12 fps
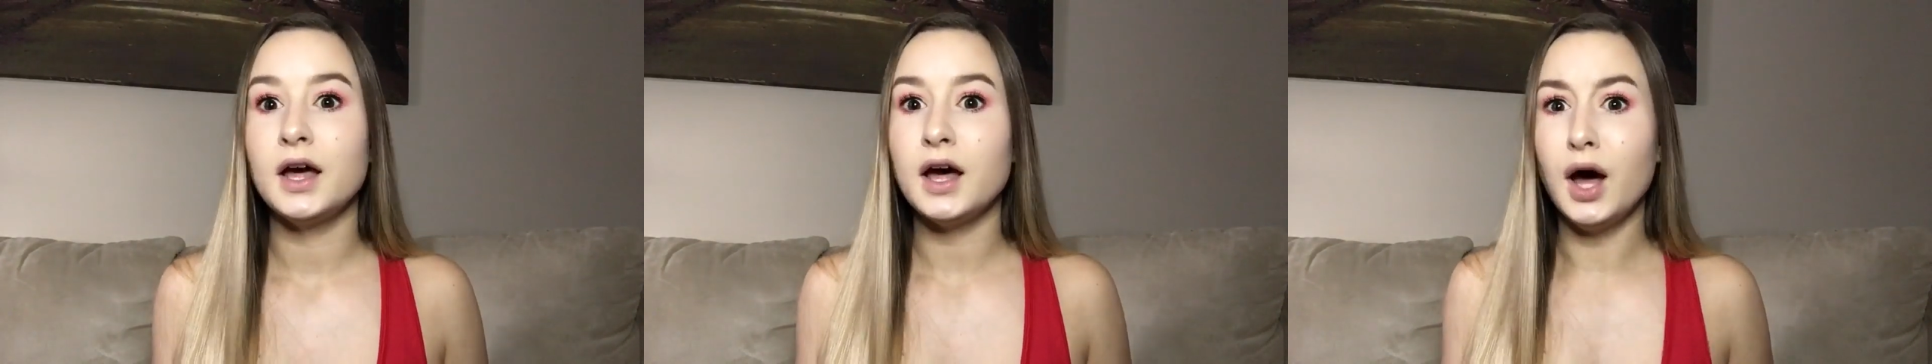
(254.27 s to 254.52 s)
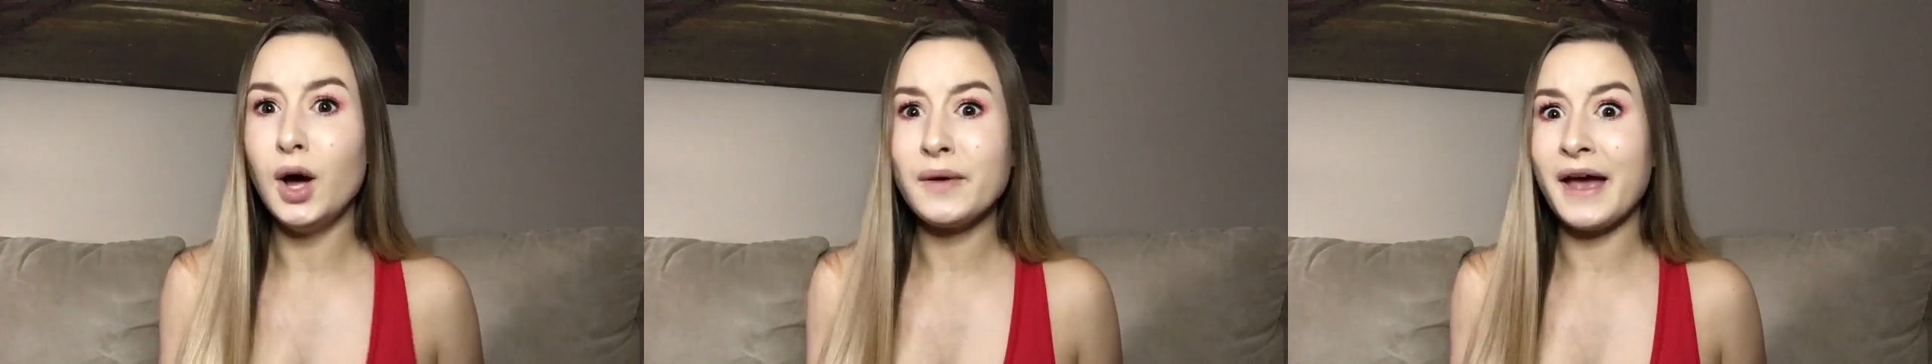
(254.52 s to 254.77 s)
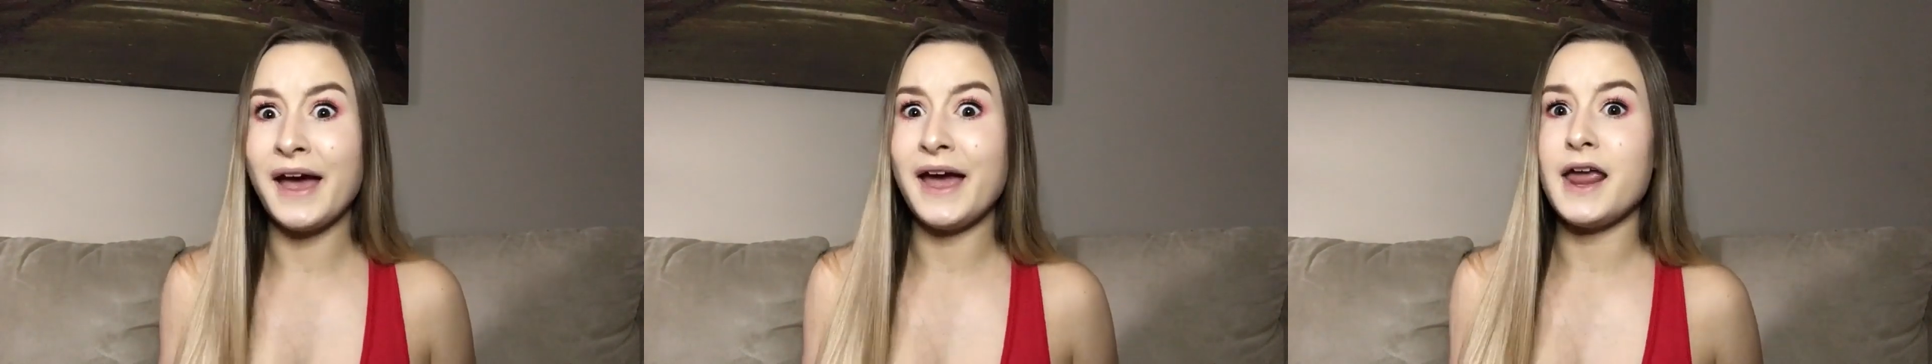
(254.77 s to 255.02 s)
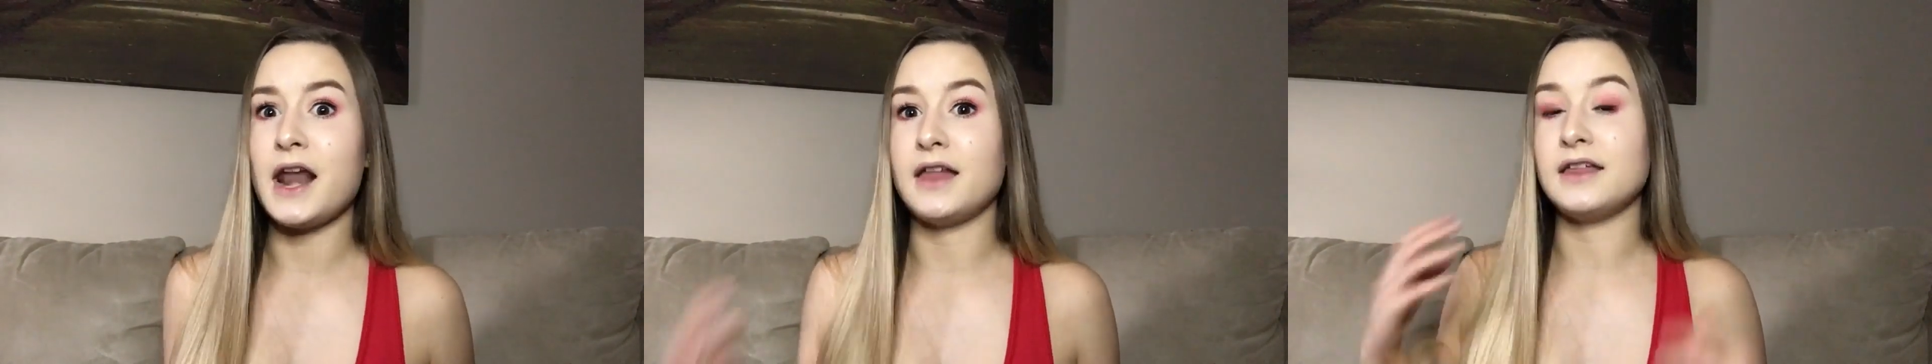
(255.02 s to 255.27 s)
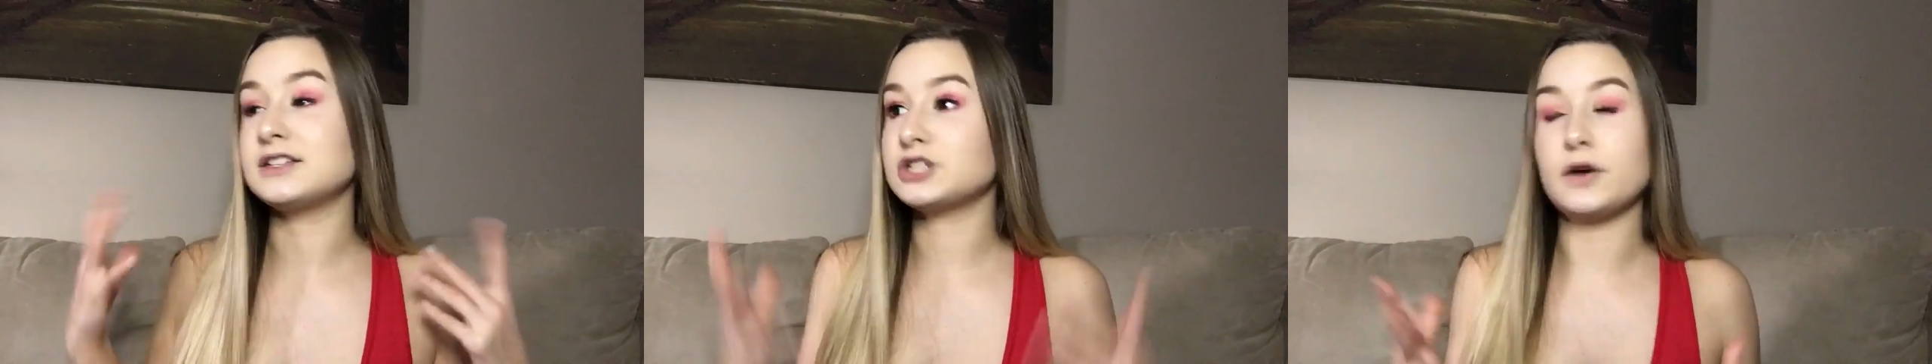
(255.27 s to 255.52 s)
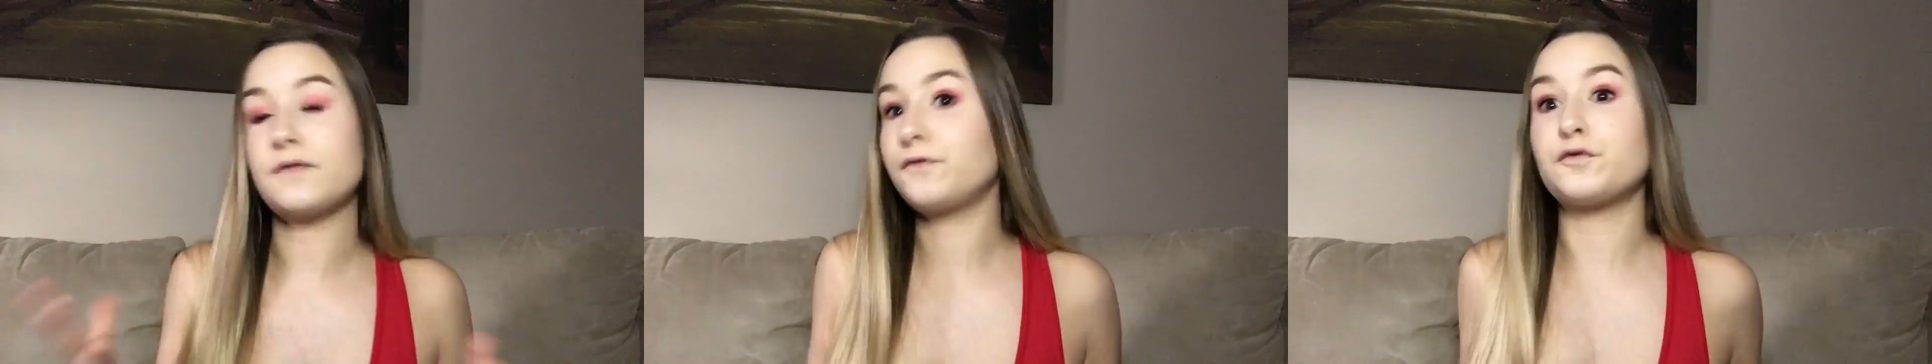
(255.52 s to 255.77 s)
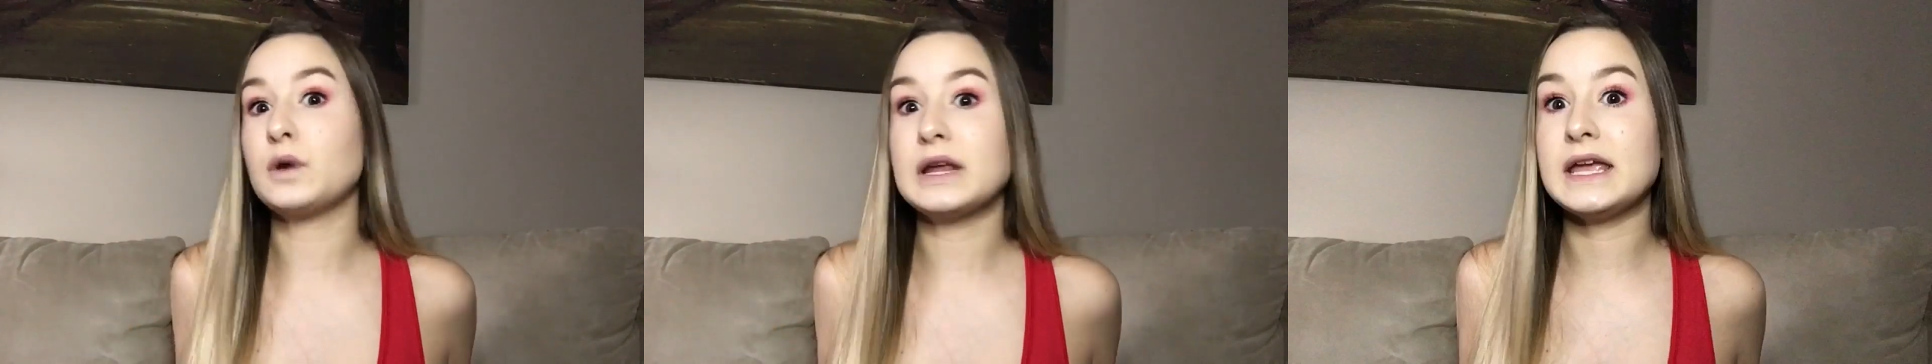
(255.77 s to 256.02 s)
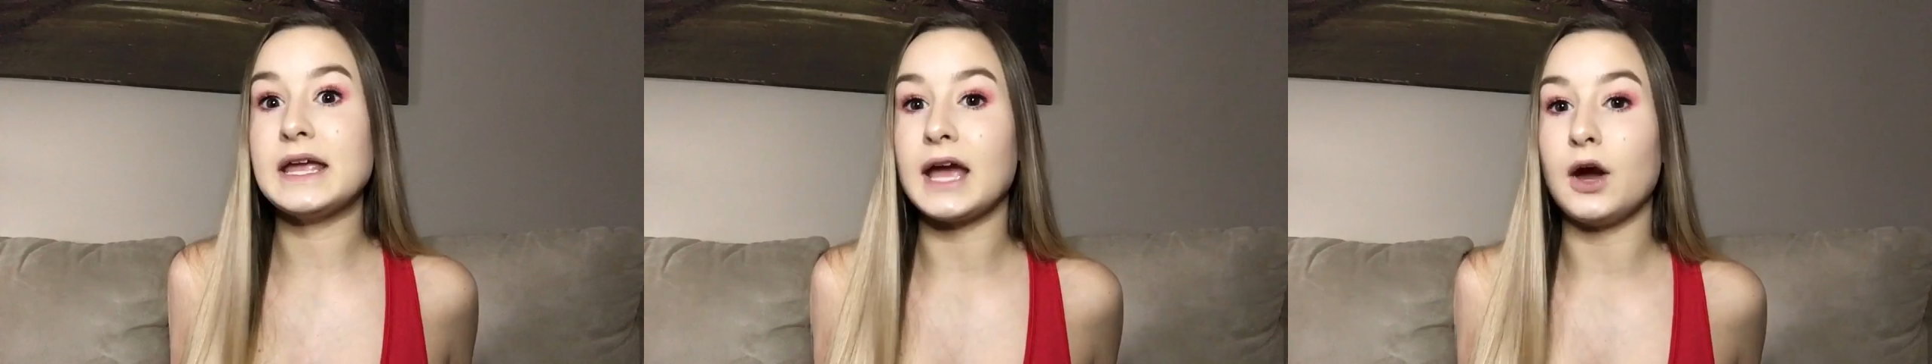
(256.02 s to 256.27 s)
okay. And I like started
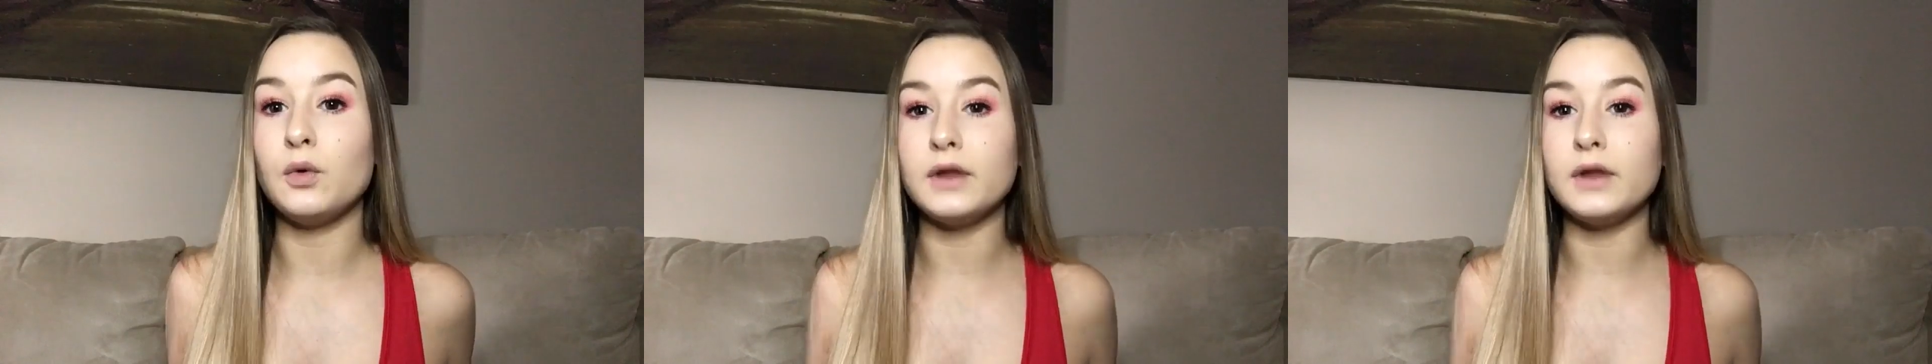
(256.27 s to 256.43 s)
freaking out.